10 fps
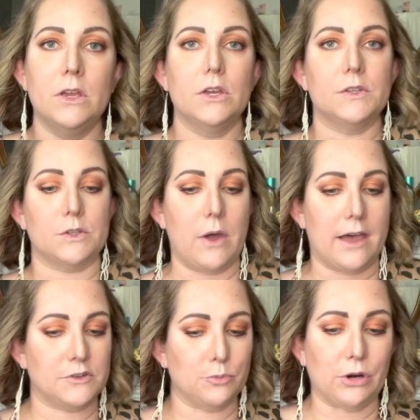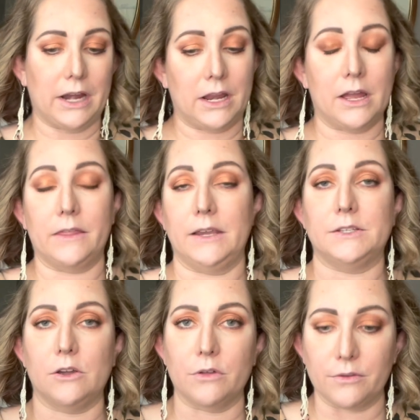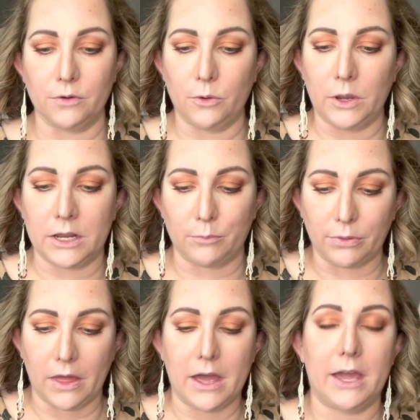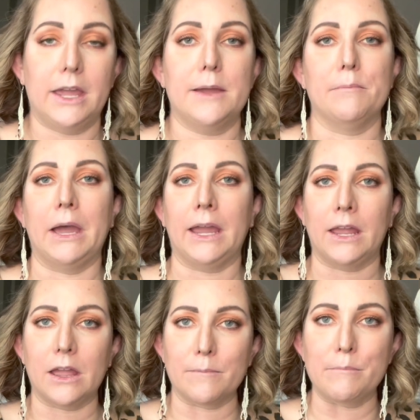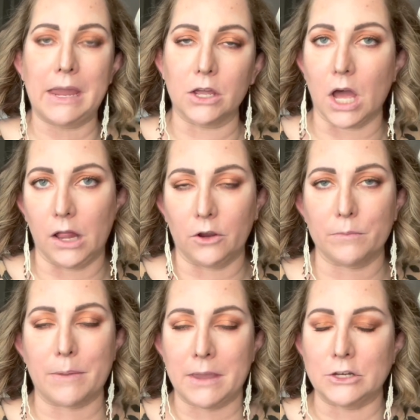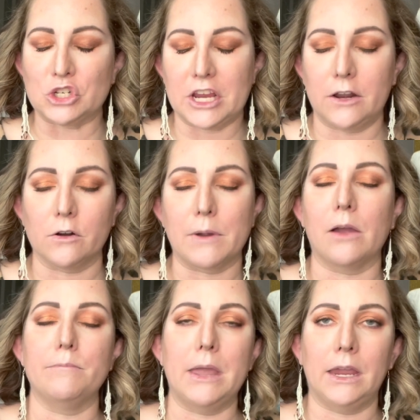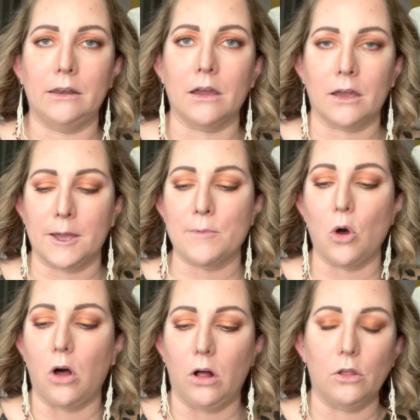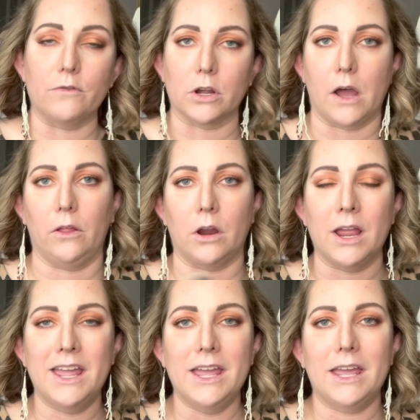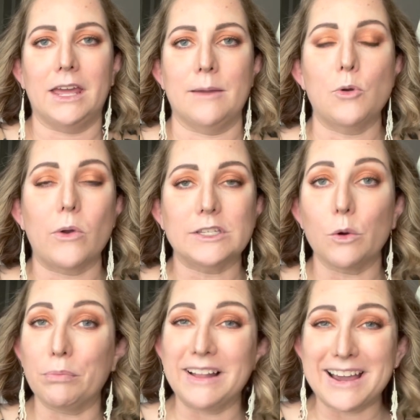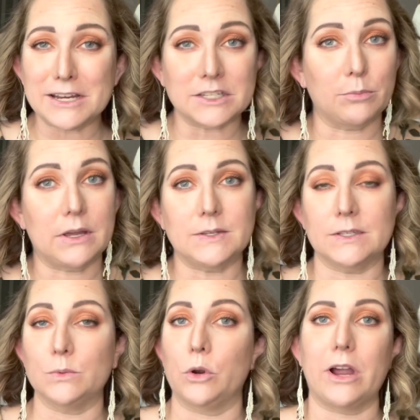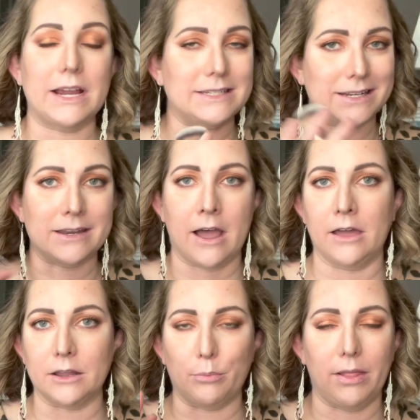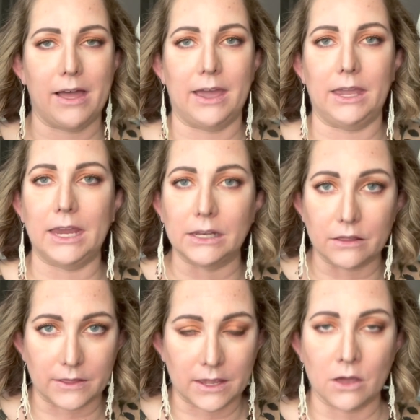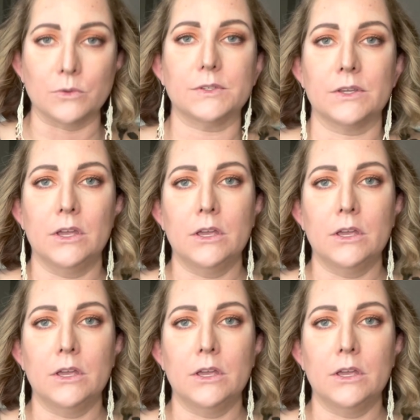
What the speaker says: So after brightening, I like to go through and apply my main color, my main shade, or my main all over color. And I'm going to apply it to the places where I did not apply anything else.